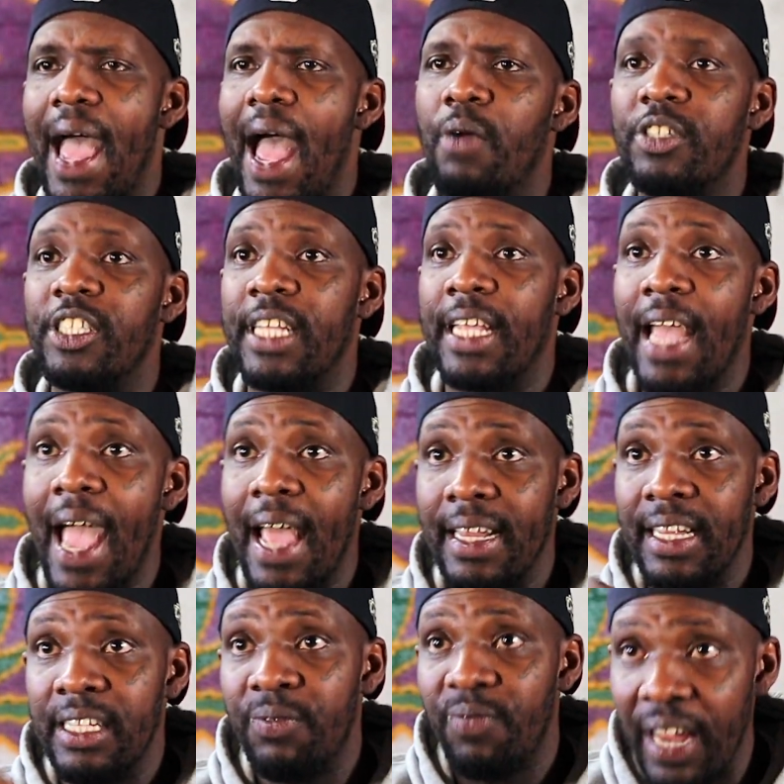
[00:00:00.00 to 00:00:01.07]
I was saying how
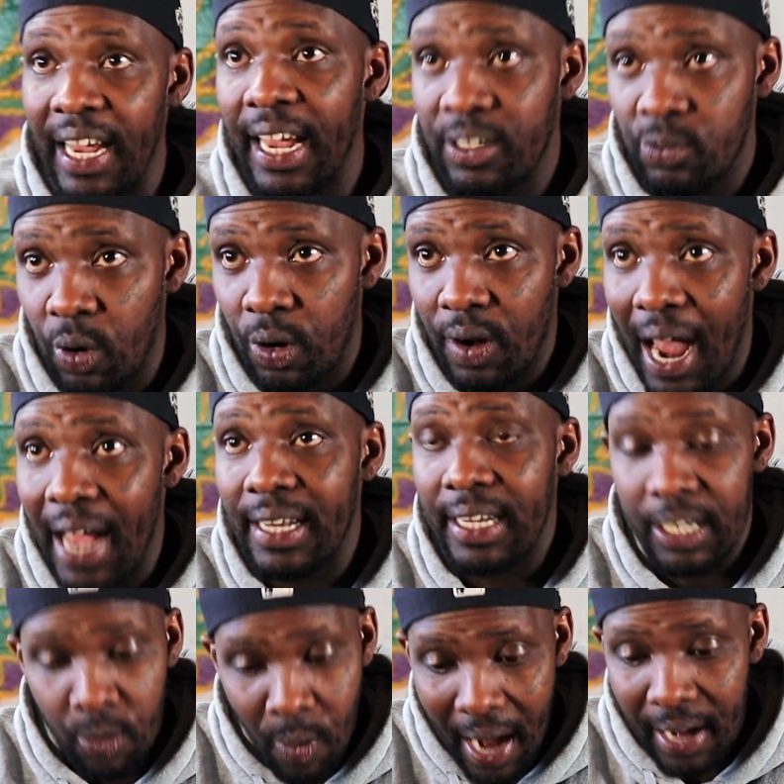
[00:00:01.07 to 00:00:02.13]
these feds work, how
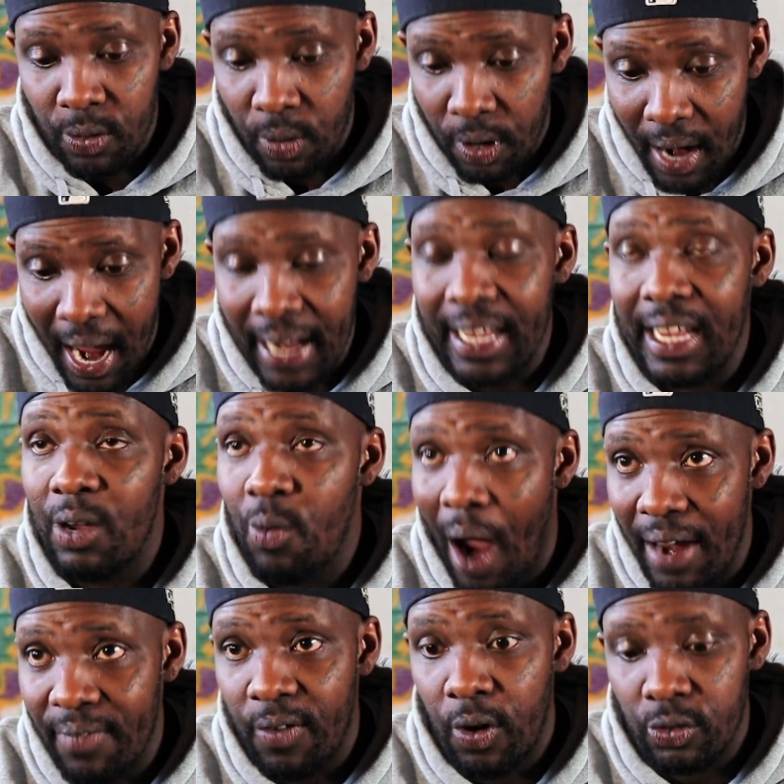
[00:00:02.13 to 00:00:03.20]
these cracker work, how these
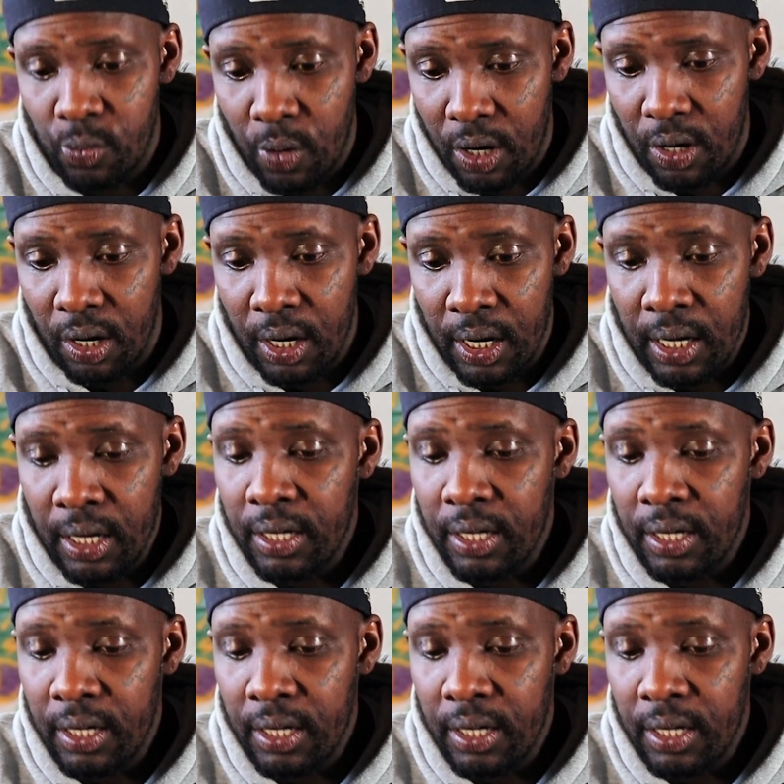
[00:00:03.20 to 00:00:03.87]
white folks work.